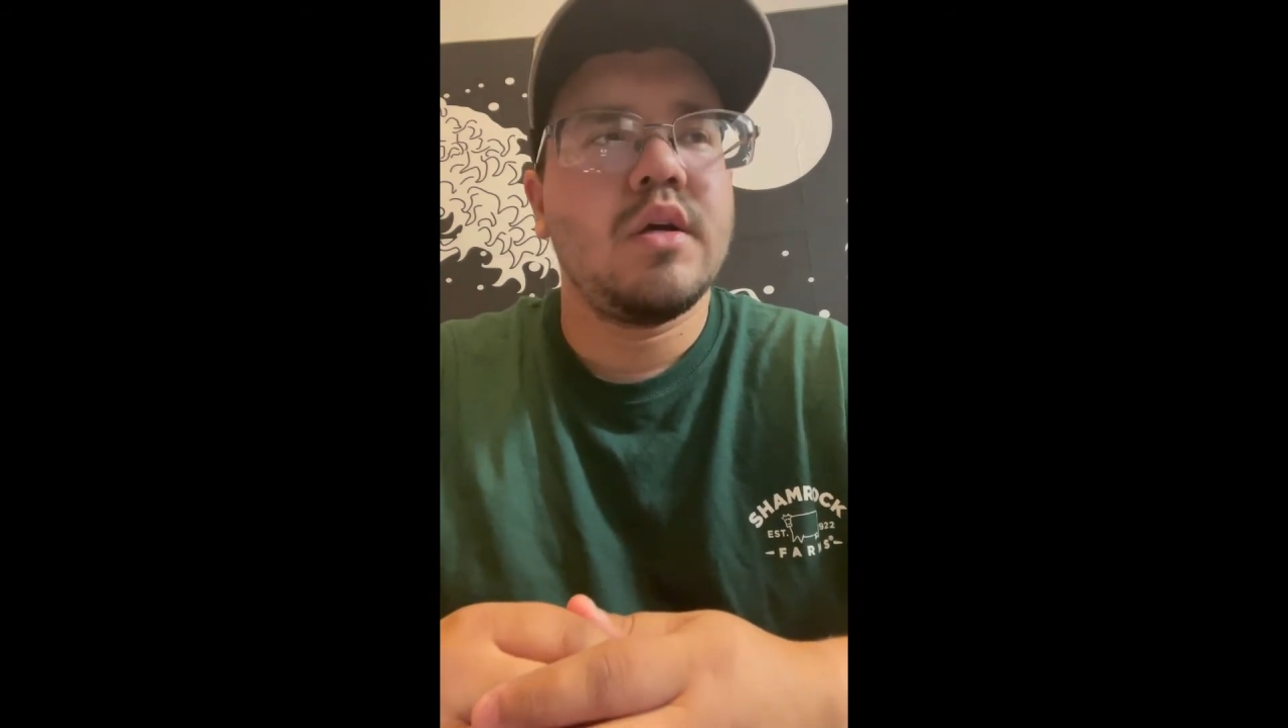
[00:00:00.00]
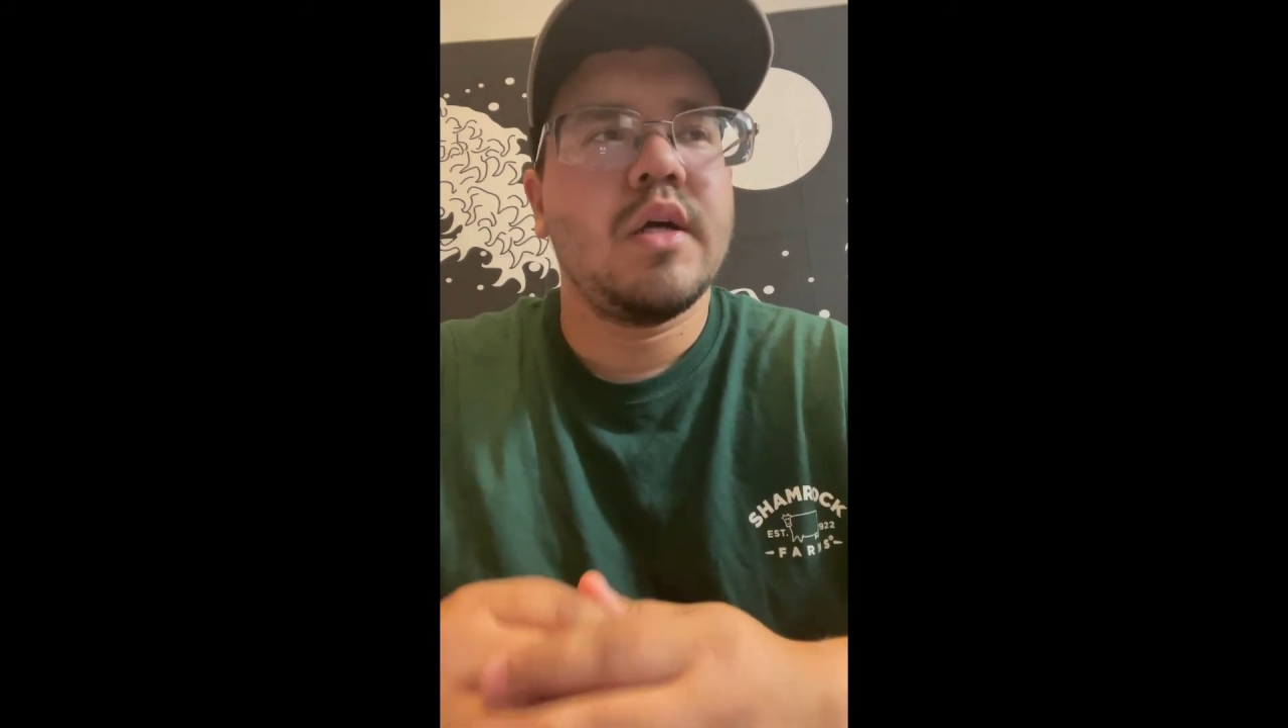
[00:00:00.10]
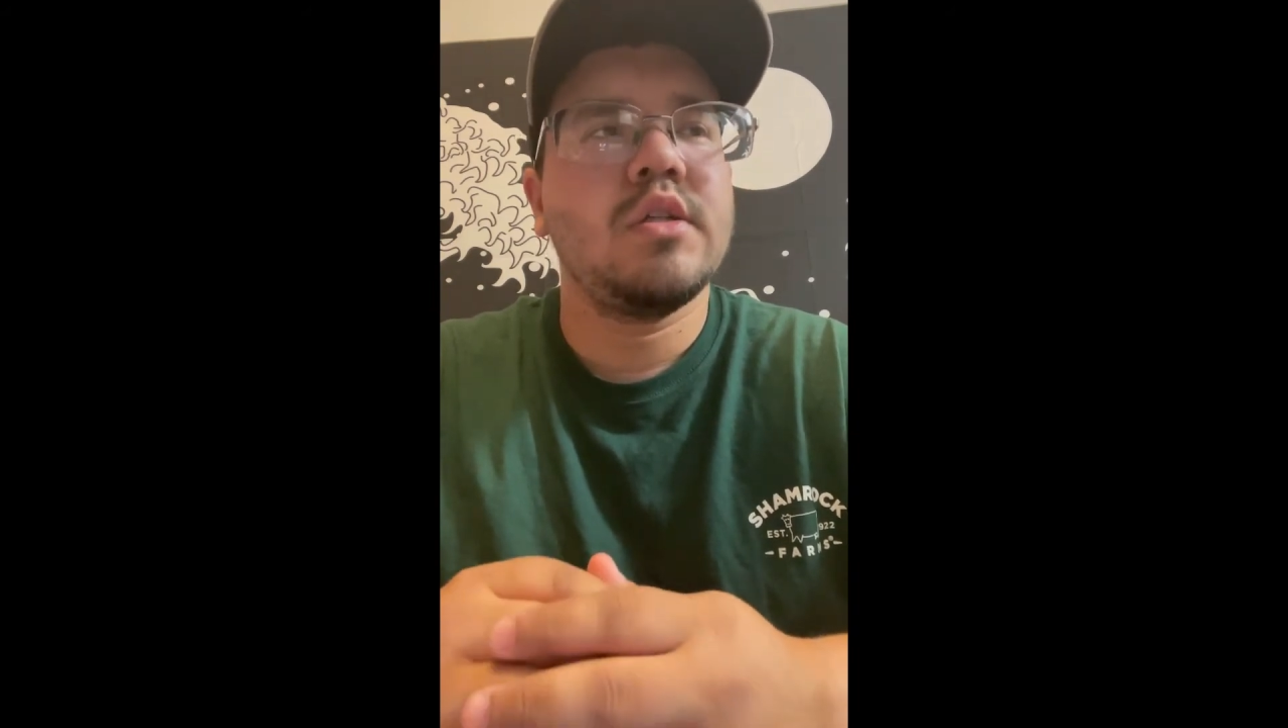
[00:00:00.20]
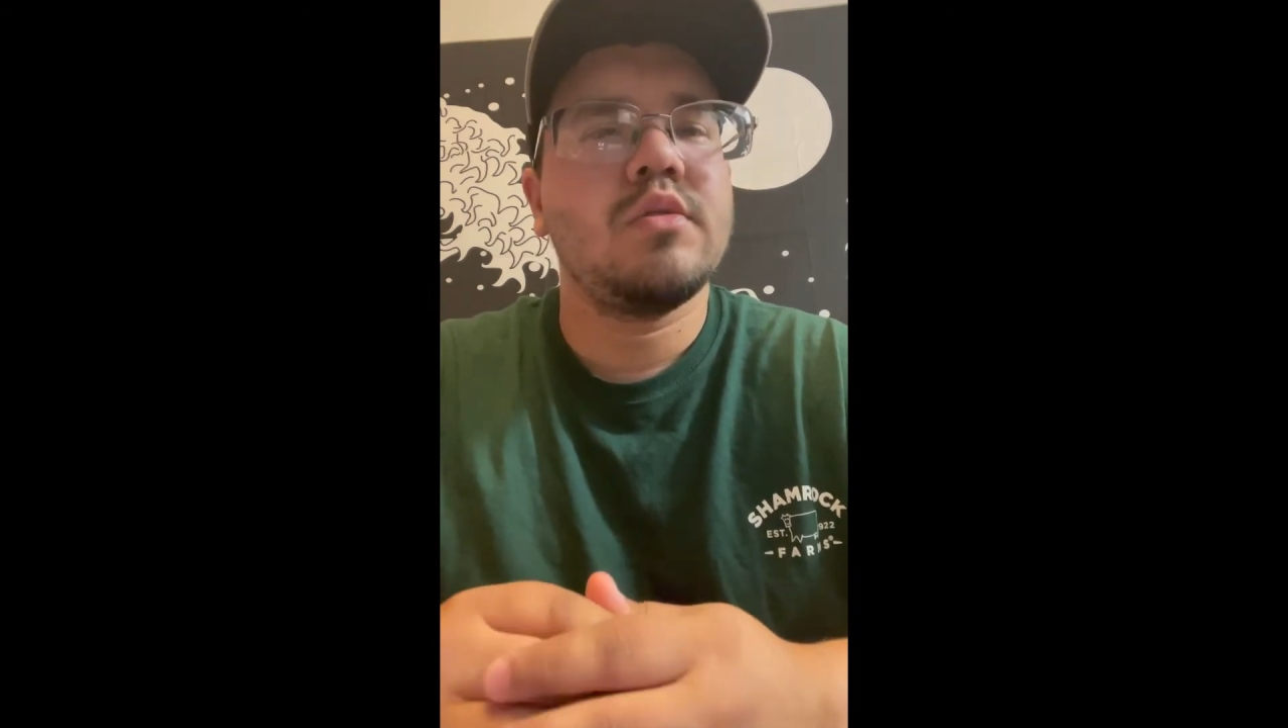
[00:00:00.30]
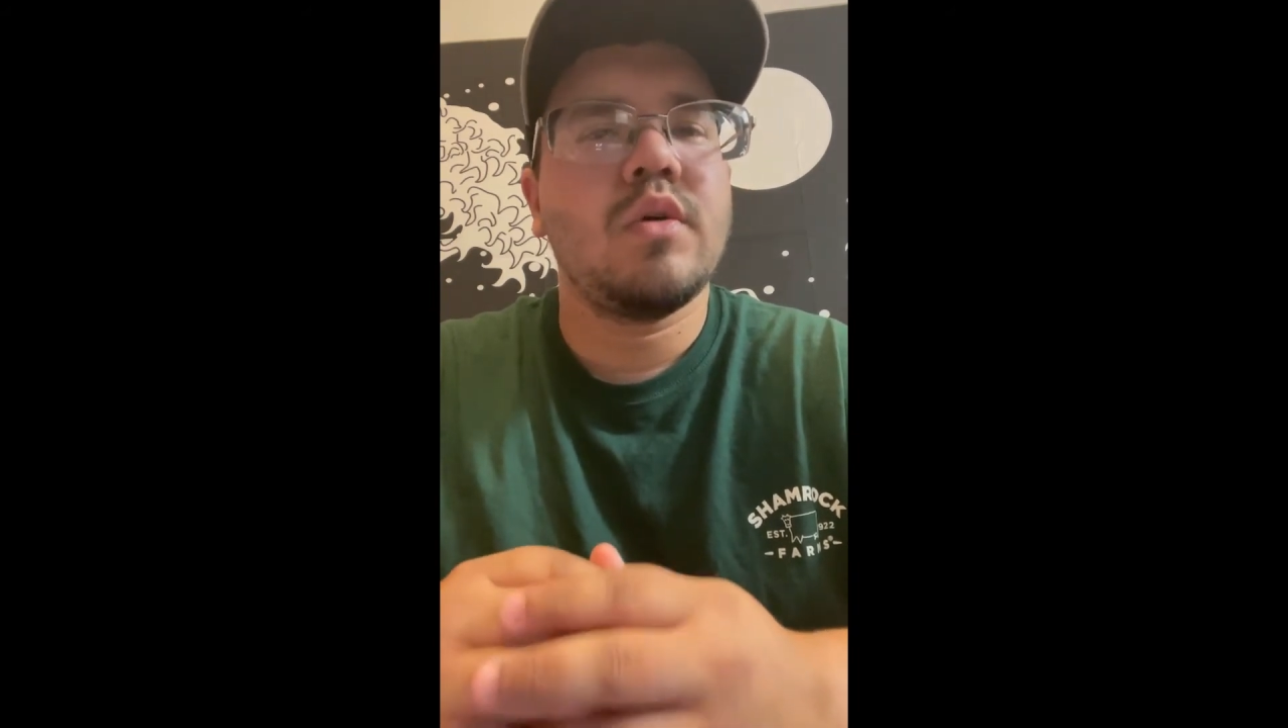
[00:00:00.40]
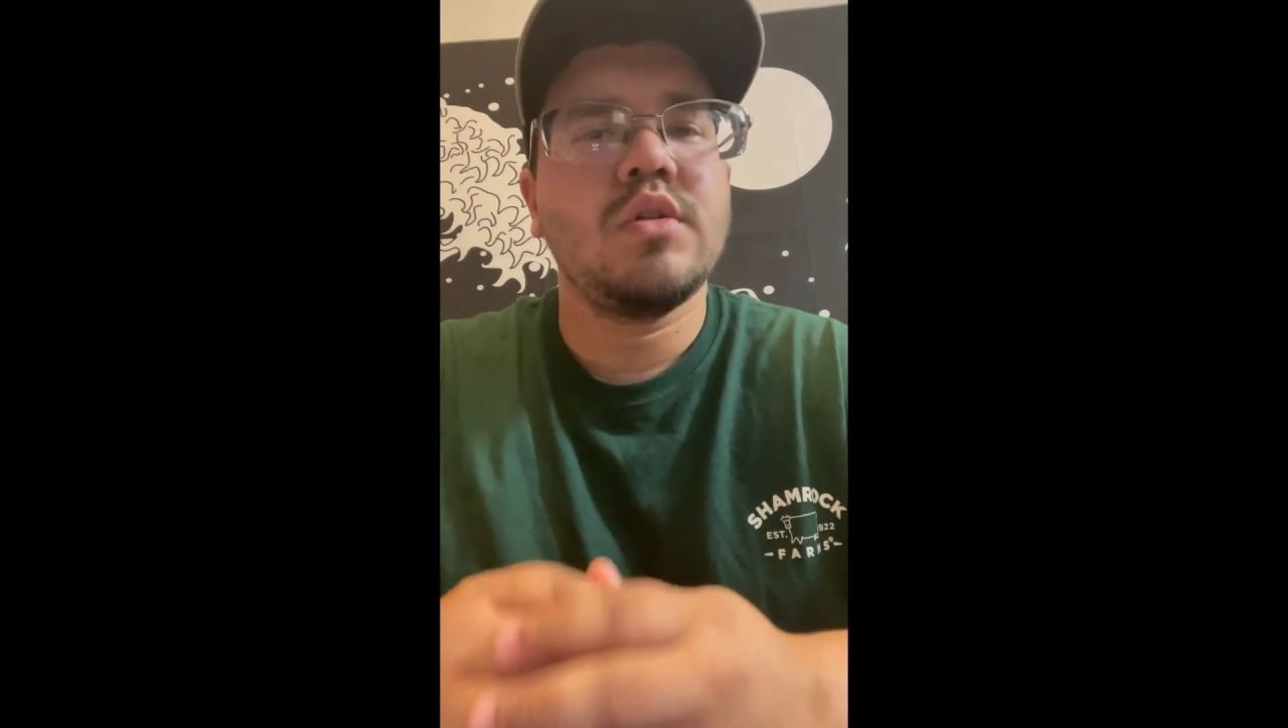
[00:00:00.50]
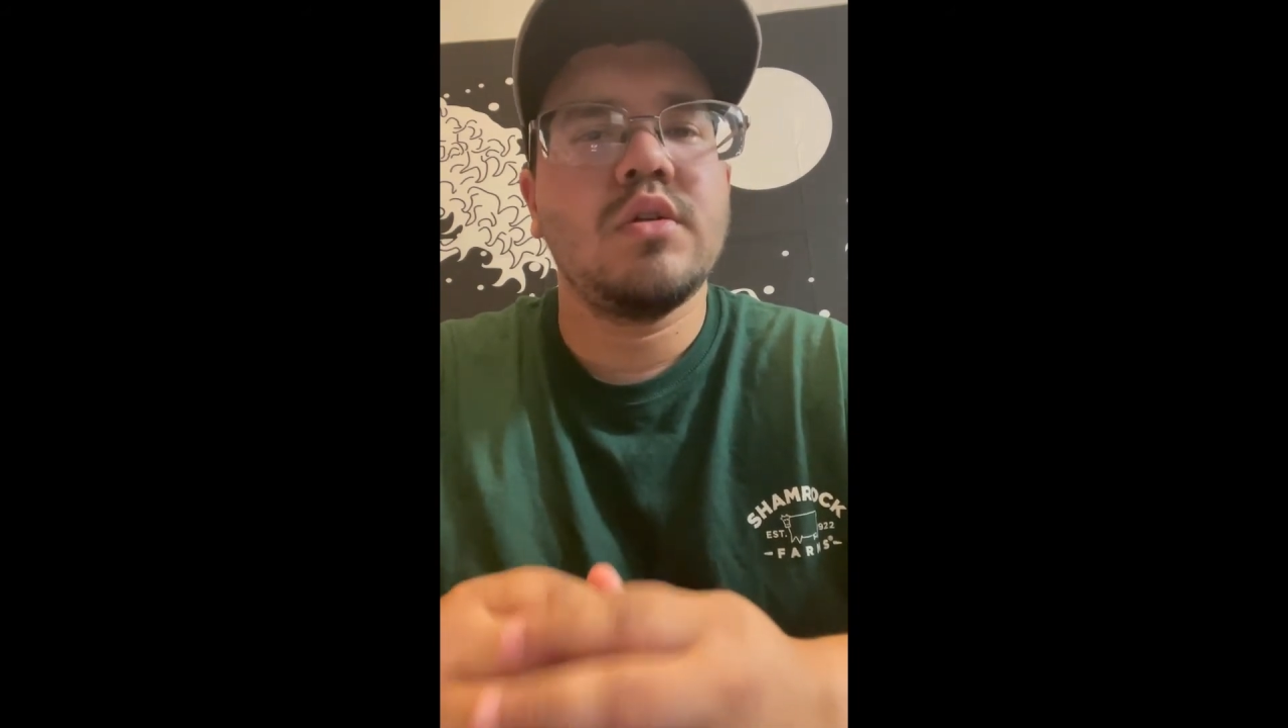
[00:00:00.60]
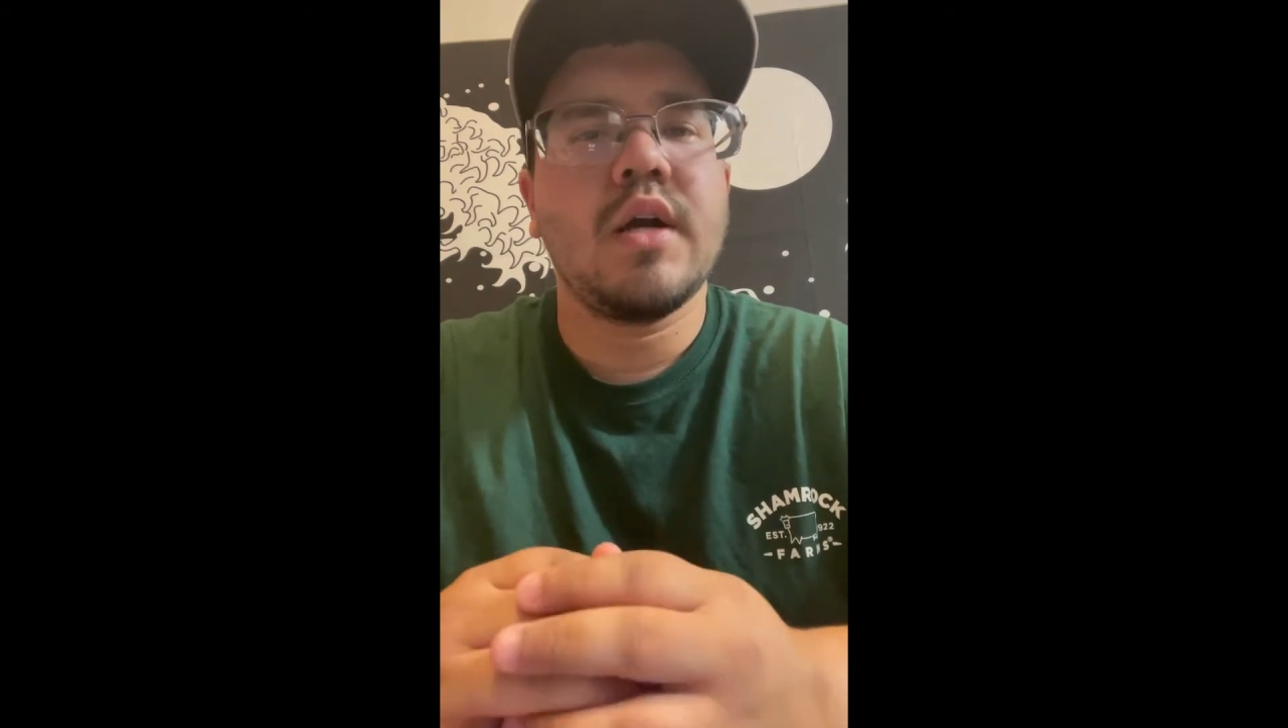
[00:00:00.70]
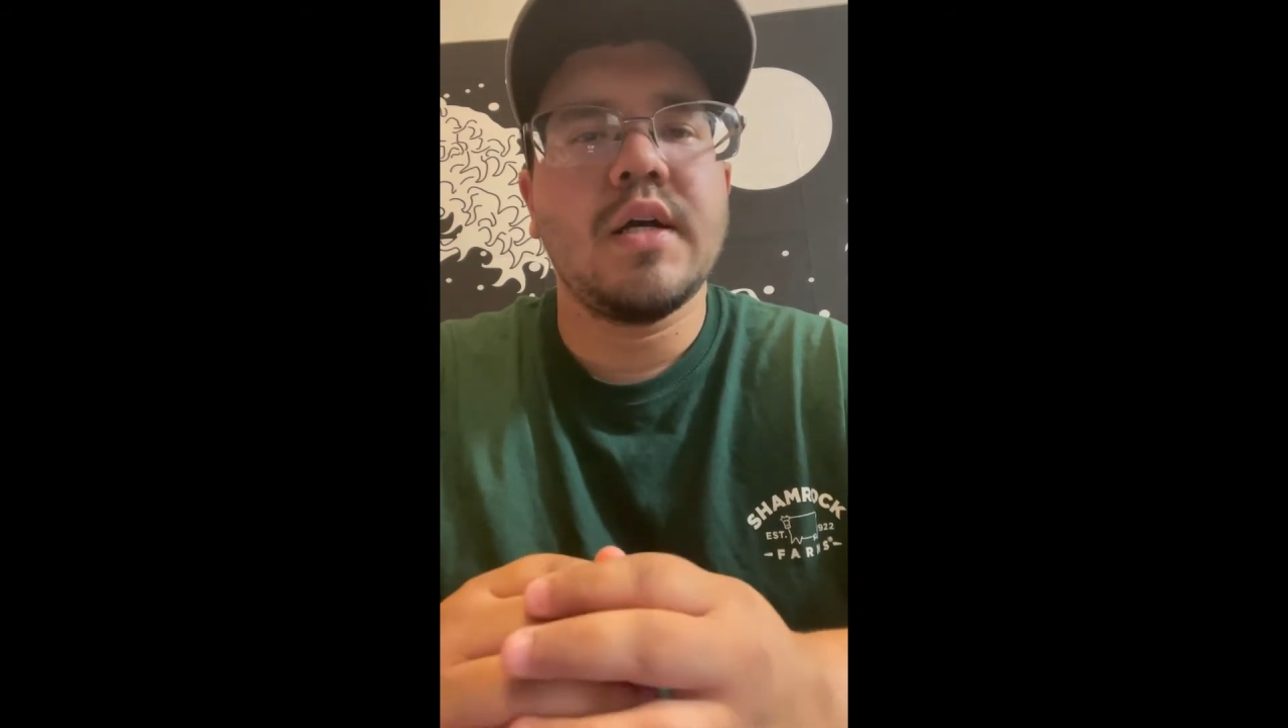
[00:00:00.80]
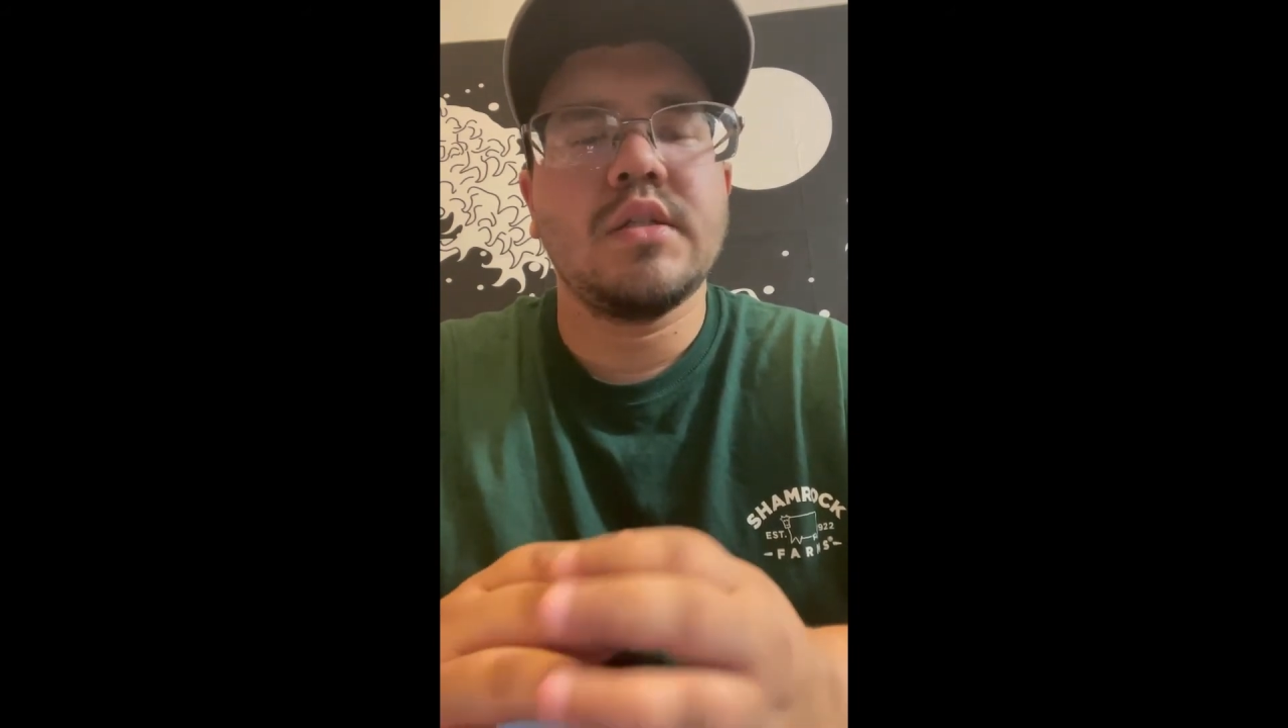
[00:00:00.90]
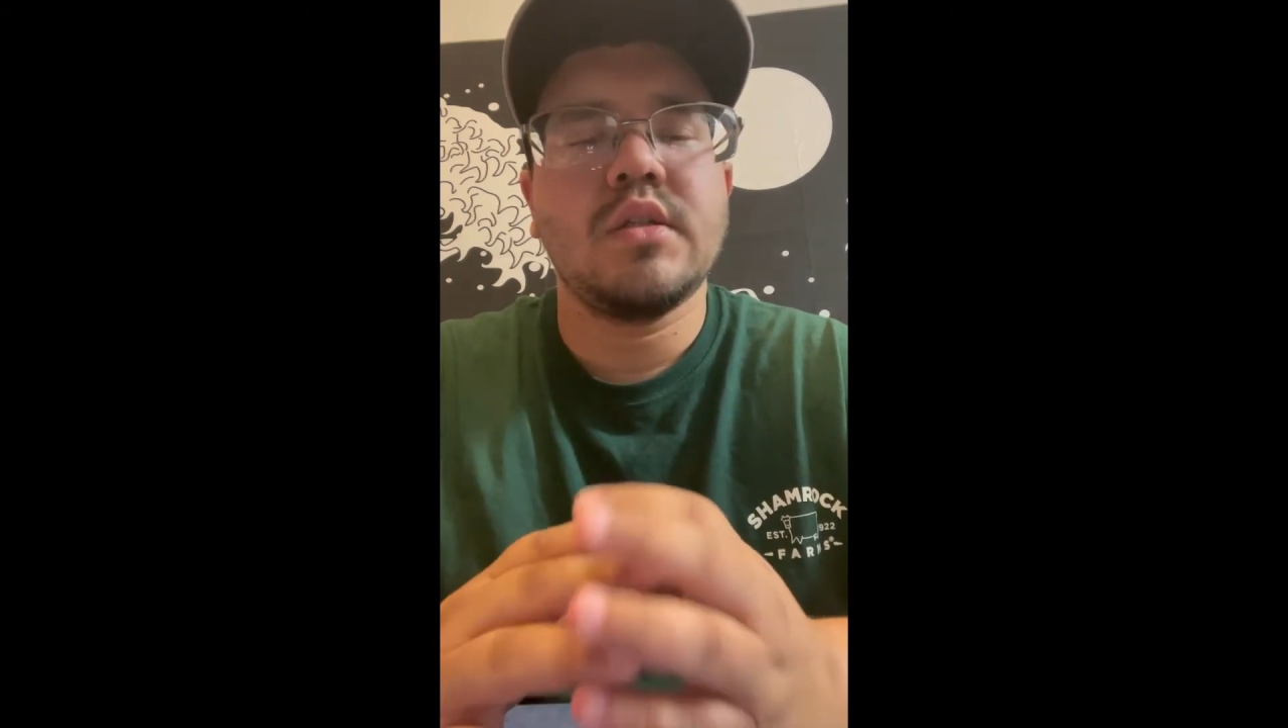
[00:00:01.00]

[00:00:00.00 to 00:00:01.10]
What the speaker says: I just want you guys to